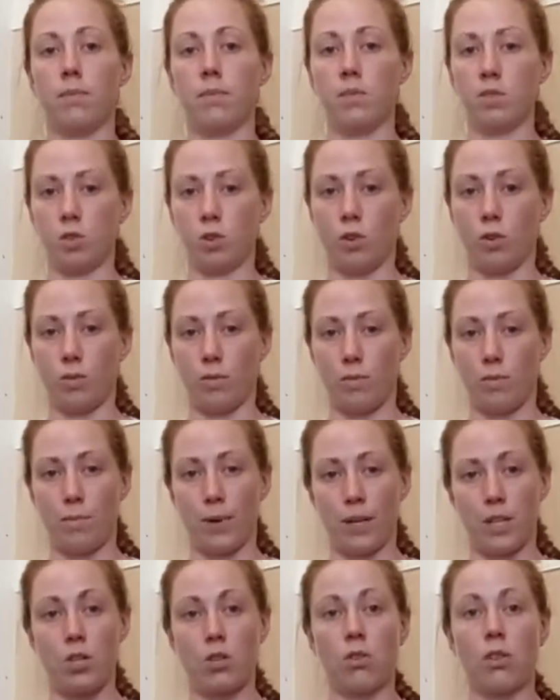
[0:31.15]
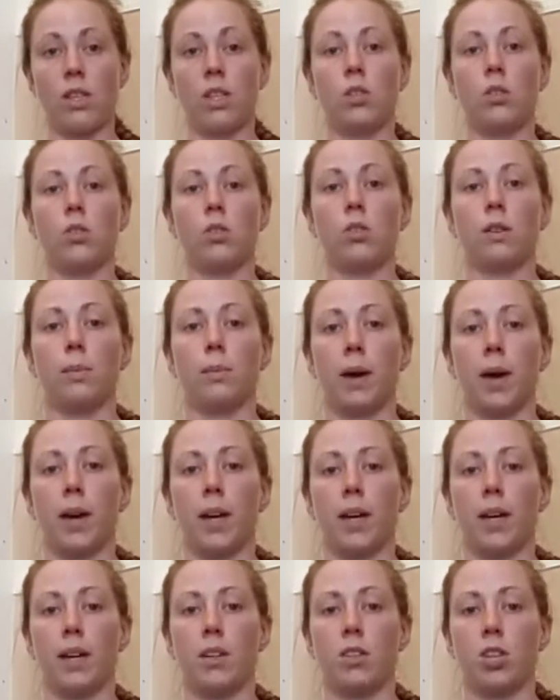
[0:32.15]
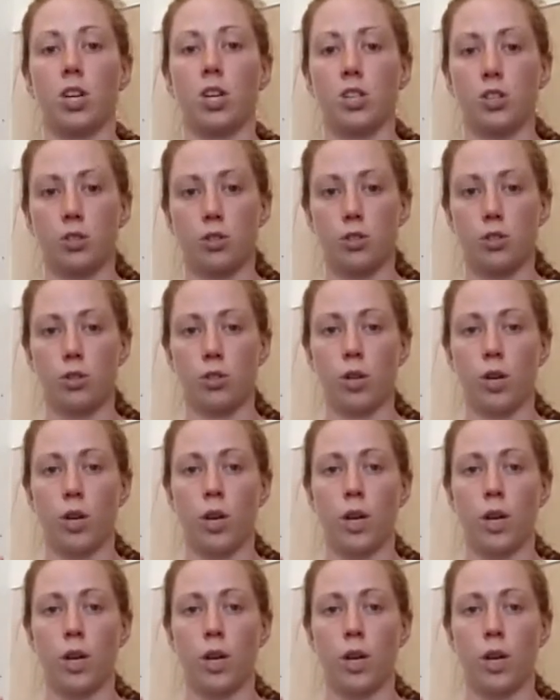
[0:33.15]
sort of better into the pancake stretch, to